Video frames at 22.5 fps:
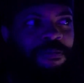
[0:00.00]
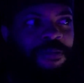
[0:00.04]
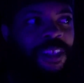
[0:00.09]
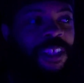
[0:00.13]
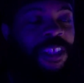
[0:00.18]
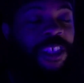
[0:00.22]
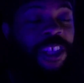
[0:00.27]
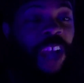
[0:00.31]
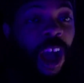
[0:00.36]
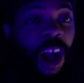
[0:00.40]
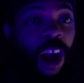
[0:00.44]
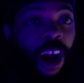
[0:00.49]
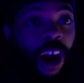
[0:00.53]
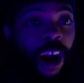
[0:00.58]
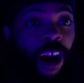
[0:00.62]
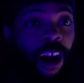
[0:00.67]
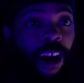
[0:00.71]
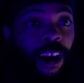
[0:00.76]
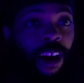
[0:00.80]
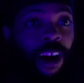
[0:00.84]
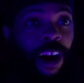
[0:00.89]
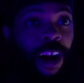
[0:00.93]
Because
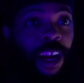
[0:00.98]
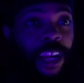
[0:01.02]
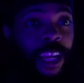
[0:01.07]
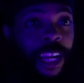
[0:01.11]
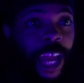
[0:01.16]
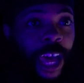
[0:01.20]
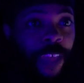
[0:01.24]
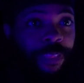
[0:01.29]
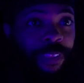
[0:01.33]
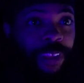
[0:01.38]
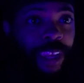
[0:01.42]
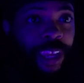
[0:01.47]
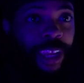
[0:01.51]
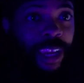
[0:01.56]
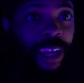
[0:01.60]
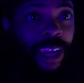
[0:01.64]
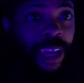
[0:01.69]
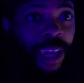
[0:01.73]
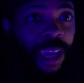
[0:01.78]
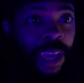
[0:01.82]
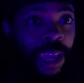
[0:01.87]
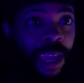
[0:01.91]
y'all are nothing
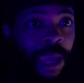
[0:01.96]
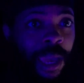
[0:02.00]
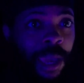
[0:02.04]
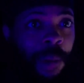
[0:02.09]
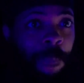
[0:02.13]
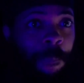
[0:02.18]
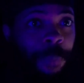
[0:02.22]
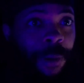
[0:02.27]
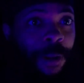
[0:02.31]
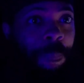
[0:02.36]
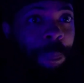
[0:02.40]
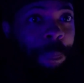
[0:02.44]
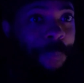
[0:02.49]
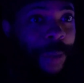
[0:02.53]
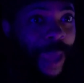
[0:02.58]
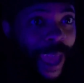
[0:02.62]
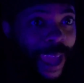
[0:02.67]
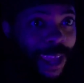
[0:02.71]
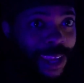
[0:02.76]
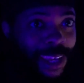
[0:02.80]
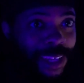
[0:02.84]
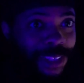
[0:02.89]
but
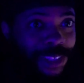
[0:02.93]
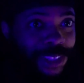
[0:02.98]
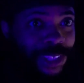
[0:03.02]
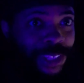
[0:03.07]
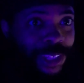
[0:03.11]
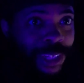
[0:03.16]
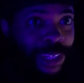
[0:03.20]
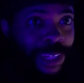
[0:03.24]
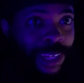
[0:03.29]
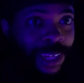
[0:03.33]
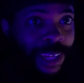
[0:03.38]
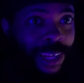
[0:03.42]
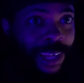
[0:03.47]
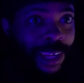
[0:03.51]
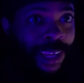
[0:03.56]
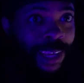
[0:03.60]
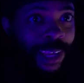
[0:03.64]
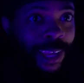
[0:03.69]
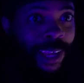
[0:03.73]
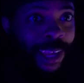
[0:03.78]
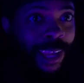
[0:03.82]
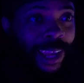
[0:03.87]
baggage
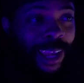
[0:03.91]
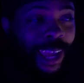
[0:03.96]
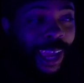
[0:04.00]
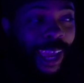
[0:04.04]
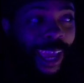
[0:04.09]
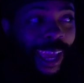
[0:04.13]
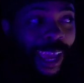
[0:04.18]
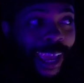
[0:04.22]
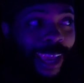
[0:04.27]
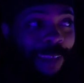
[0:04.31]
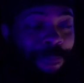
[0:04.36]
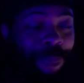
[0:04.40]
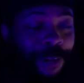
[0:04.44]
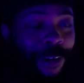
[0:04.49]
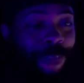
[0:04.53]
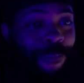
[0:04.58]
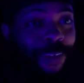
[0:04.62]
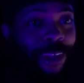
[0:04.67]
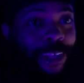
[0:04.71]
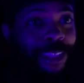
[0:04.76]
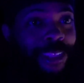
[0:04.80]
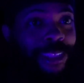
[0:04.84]
and
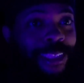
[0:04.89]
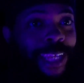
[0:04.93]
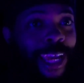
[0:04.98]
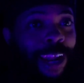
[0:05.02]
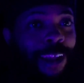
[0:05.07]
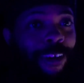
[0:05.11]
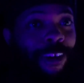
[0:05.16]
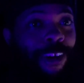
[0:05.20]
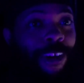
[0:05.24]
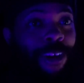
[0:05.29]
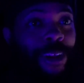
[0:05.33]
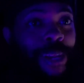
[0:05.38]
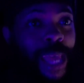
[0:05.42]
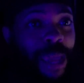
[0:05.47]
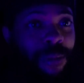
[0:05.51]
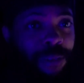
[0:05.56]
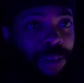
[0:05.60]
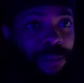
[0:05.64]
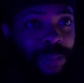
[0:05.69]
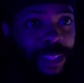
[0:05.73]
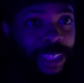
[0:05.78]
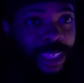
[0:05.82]
motherfuckers that are
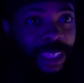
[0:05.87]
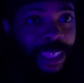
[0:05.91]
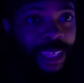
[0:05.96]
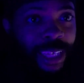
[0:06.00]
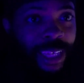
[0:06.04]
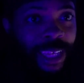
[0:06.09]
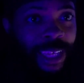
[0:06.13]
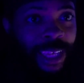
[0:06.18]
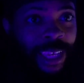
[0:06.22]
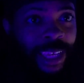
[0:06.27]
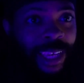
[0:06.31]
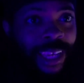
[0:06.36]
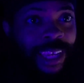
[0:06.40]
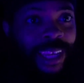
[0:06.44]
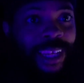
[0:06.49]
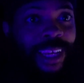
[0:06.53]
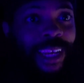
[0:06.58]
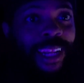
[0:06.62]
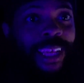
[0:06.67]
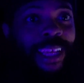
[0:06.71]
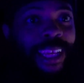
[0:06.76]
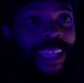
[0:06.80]
inevitably
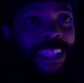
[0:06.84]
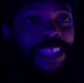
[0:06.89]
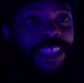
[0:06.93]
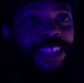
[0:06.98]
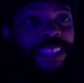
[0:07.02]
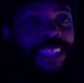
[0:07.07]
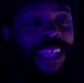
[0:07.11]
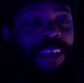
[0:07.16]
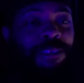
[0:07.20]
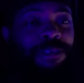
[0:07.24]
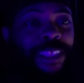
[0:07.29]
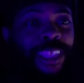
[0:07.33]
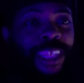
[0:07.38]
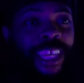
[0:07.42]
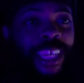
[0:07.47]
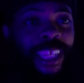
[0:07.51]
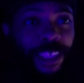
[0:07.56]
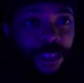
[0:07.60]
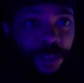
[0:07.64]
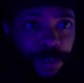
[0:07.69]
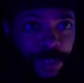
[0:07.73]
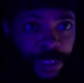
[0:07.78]
going to get yourselves
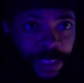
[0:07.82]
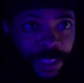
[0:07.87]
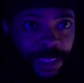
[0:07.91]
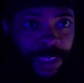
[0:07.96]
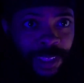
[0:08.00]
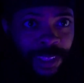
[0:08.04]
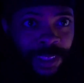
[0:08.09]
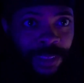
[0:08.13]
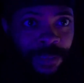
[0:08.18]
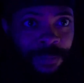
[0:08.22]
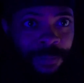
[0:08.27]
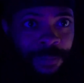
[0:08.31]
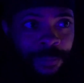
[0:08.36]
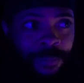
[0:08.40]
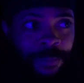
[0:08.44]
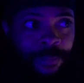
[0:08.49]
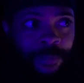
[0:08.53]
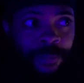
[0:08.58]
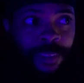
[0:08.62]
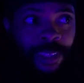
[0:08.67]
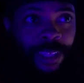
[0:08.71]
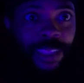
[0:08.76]
killed.
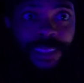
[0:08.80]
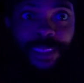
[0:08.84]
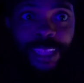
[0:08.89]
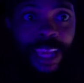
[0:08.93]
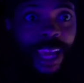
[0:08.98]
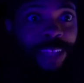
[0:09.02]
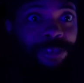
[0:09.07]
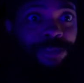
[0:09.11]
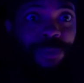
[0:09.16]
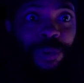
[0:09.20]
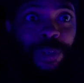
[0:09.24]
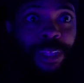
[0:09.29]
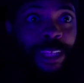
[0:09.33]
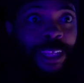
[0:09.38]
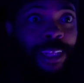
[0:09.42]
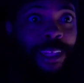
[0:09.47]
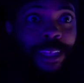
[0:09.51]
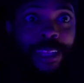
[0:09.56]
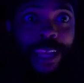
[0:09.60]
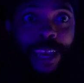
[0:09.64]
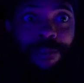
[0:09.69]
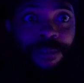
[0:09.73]
Because that's what
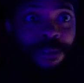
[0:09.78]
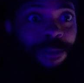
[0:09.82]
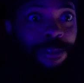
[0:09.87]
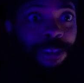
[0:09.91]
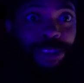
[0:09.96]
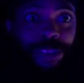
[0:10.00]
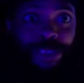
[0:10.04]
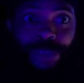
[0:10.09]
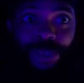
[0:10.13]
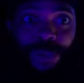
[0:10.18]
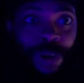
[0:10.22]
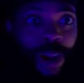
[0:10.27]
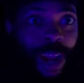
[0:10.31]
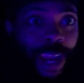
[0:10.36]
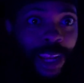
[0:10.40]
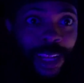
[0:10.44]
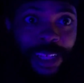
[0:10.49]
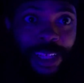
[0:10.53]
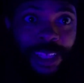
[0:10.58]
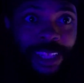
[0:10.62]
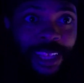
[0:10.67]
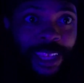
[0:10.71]
Endeavor was
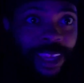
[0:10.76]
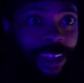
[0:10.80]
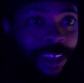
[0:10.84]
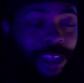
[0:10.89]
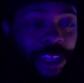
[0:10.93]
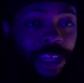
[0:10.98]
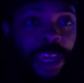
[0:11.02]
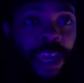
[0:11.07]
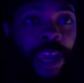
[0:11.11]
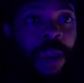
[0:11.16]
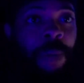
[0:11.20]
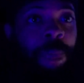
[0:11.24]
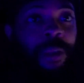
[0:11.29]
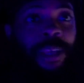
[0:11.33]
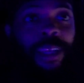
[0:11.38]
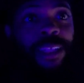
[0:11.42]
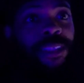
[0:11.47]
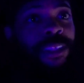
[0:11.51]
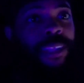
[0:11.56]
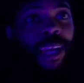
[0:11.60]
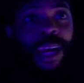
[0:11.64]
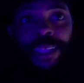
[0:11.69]
trying to tell you.
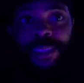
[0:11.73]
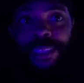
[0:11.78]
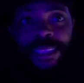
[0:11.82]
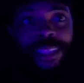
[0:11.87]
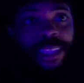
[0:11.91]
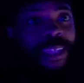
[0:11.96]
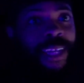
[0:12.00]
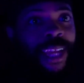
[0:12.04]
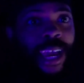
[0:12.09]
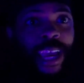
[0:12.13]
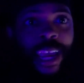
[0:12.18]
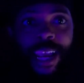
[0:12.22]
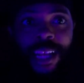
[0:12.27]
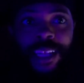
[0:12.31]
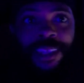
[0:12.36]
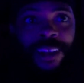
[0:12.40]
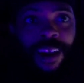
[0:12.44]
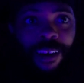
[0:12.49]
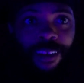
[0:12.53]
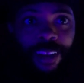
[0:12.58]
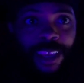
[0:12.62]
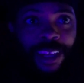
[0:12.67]
Because y'all sitting out here
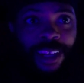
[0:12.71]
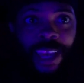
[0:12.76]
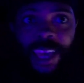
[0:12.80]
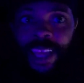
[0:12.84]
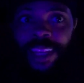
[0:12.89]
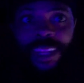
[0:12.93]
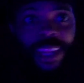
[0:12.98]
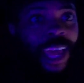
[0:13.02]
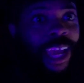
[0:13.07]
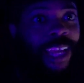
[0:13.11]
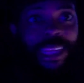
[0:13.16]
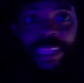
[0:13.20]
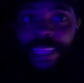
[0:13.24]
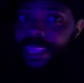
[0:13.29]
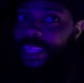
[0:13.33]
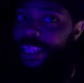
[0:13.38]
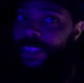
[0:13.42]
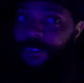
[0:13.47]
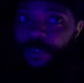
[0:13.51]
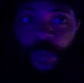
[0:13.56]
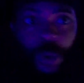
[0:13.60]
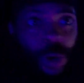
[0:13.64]
talking like
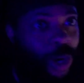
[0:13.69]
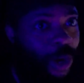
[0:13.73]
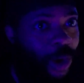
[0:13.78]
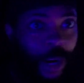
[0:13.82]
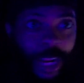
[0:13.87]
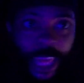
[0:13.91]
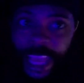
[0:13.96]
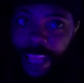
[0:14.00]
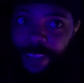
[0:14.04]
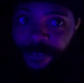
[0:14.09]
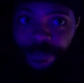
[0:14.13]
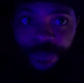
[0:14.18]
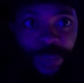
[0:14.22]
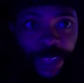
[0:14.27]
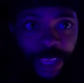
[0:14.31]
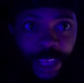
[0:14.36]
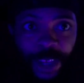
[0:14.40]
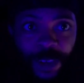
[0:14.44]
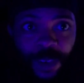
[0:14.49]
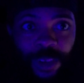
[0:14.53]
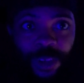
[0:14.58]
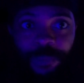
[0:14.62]
the world ain't
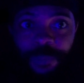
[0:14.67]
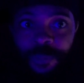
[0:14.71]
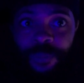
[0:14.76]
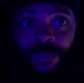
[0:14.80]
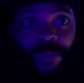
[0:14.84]
filled